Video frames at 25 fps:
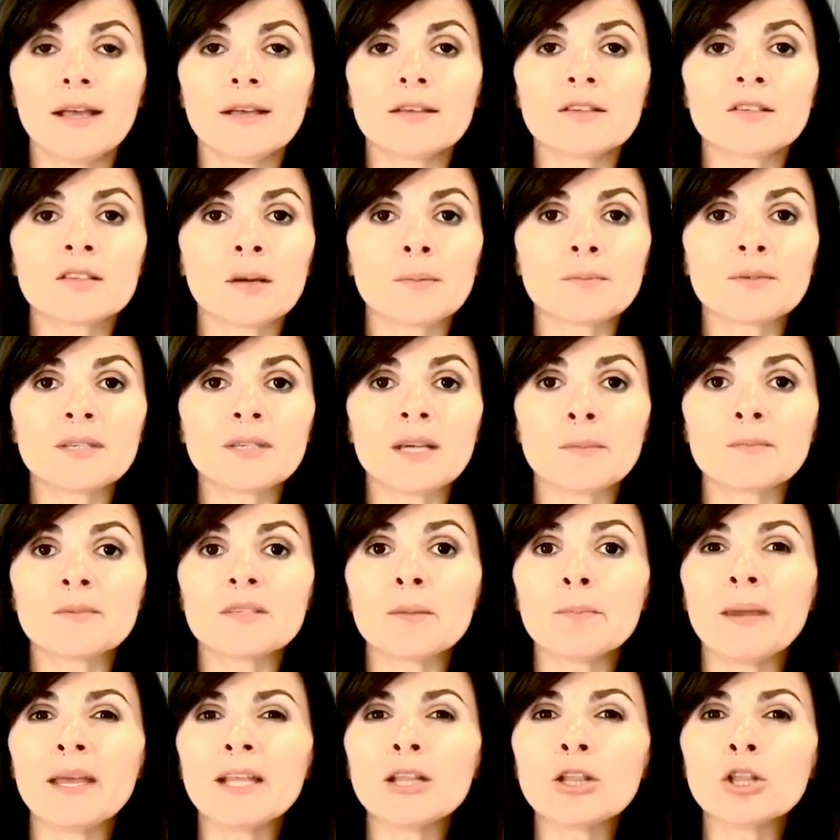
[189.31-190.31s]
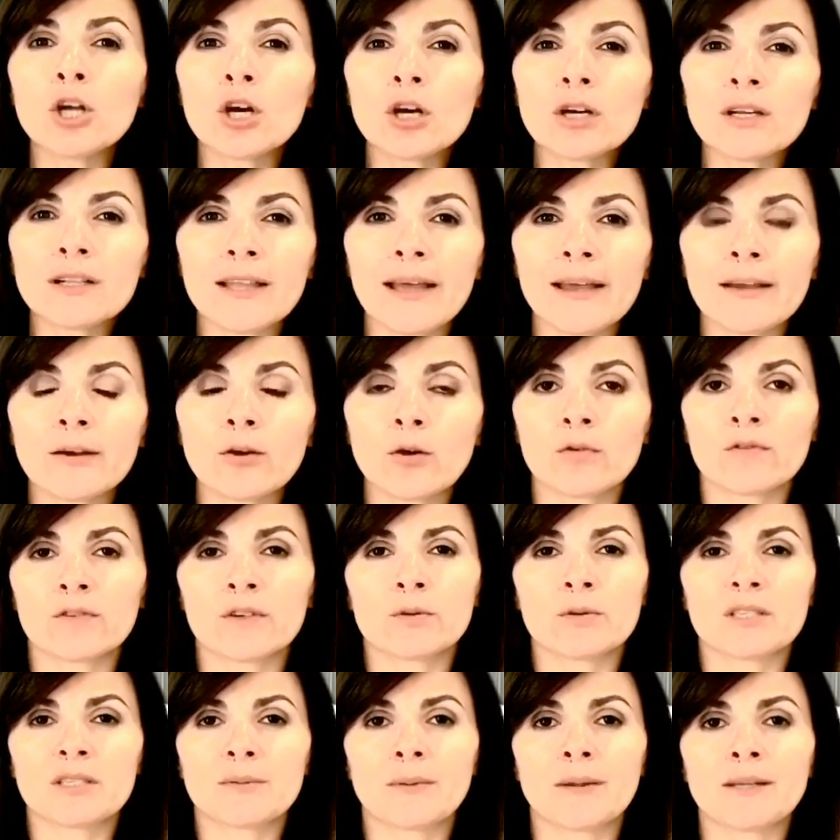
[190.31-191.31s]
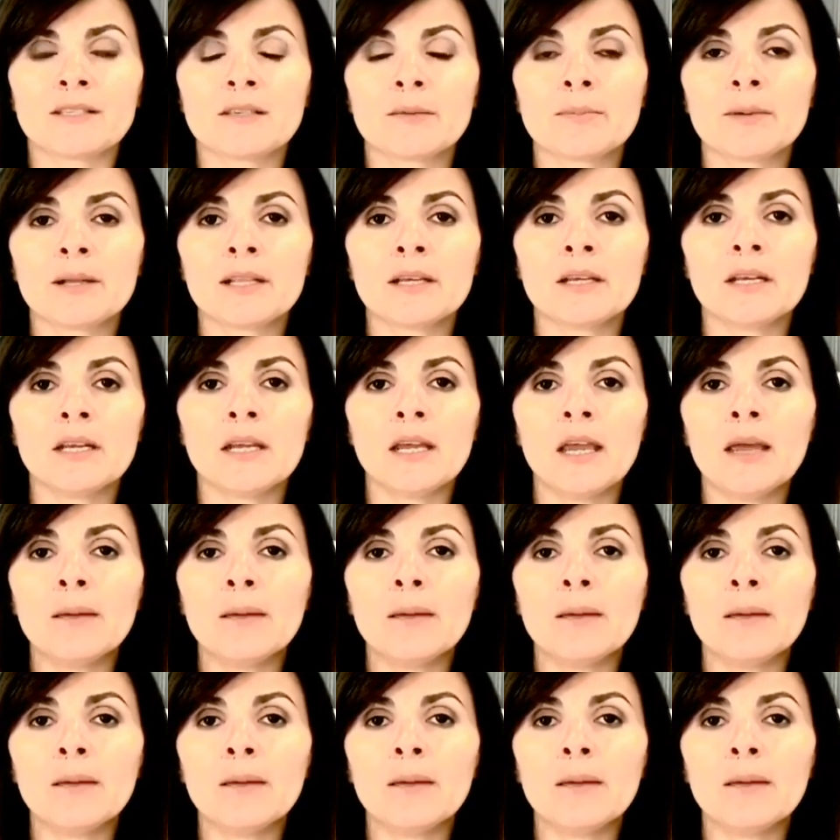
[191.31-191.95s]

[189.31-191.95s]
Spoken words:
Sometimes it may look like over responsibility.